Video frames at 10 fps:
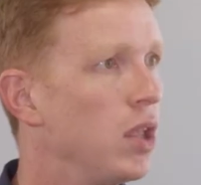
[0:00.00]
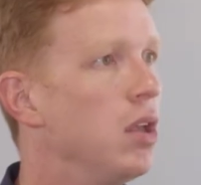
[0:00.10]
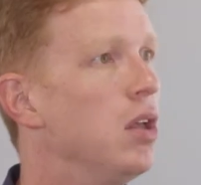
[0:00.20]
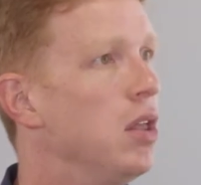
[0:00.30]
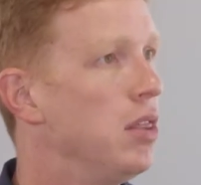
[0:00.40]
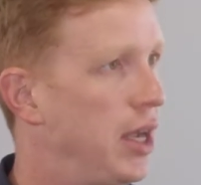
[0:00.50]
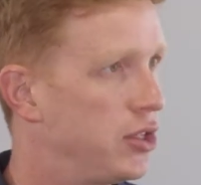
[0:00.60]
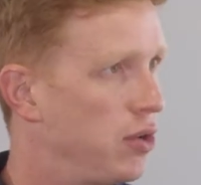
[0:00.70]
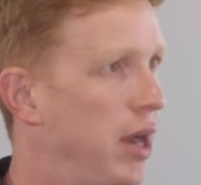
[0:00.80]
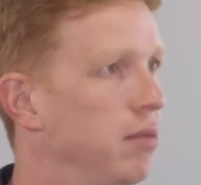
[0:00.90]
plan and
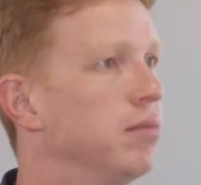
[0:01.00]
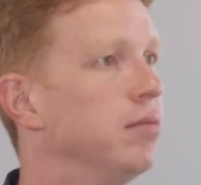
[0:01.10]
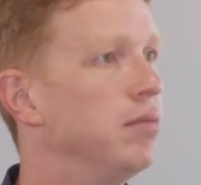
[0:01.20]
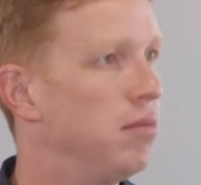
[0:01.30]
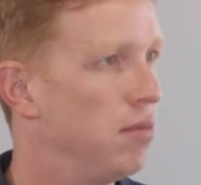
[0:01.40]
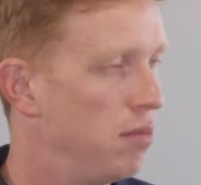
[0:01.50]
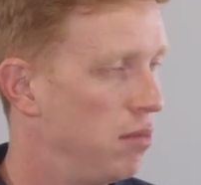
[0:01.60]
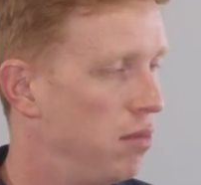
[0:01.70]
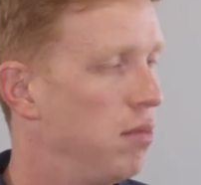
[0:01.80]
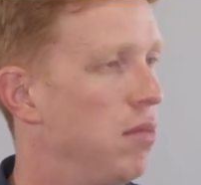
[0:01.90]
everybody pay their
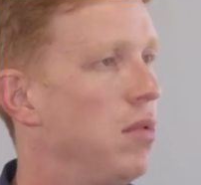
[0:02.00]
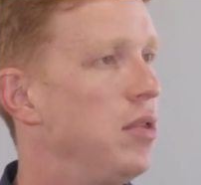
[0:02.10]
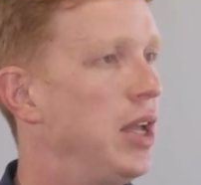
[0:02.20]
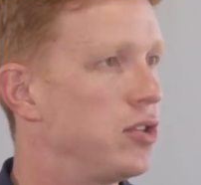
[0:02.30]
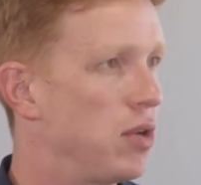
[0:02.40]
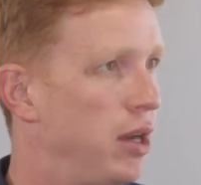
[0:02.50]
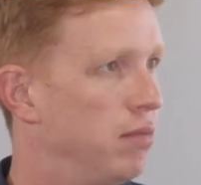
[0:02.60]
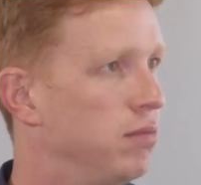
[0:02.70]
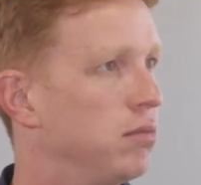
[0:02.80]
proportionate share as opposed to,